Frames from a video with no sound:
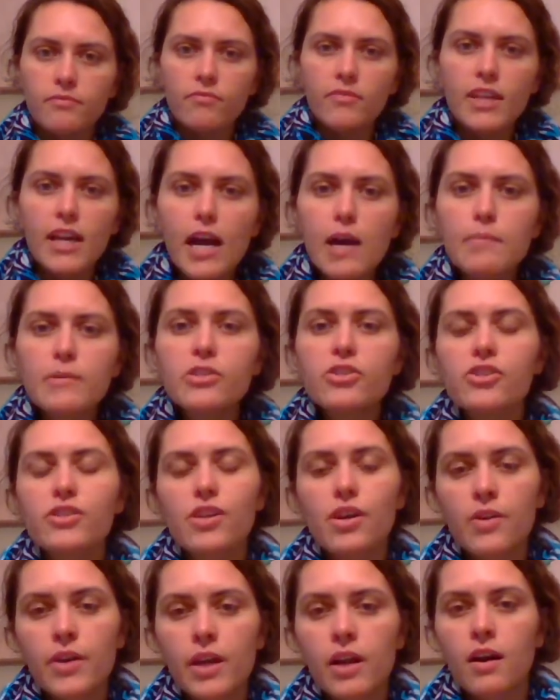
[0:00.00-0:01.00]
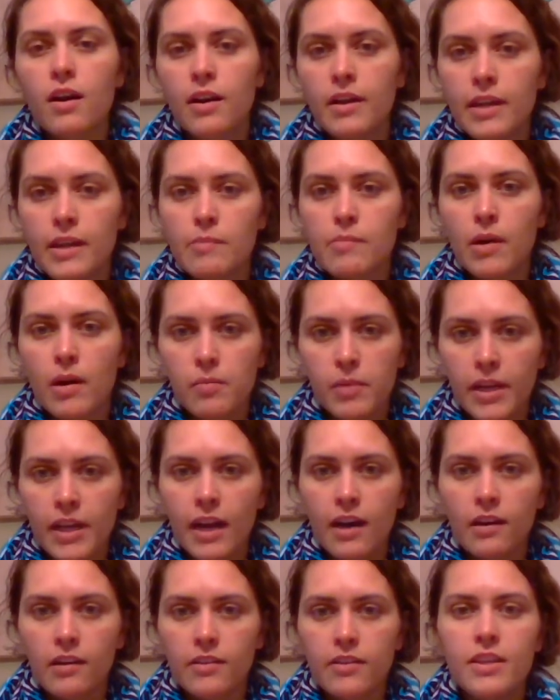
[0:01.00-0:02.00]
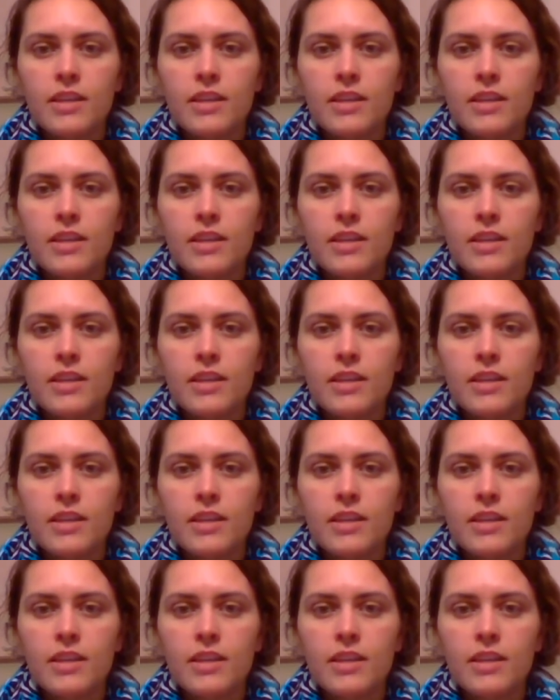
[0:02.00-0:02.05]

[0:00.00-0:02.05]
how much is going on in public health,